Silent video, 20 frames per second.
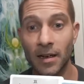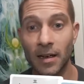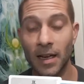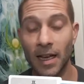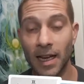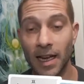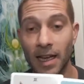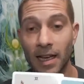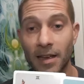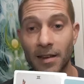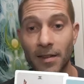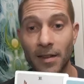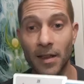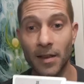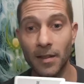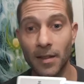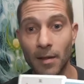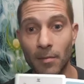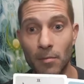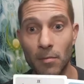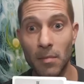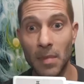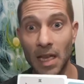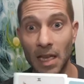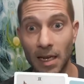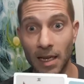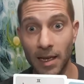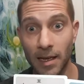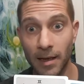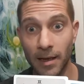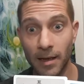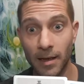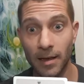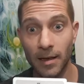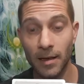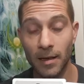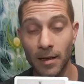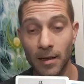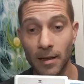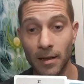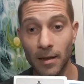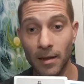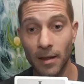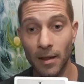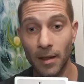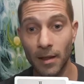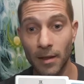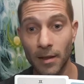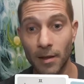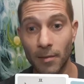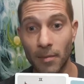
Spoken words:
Again, the meaning, the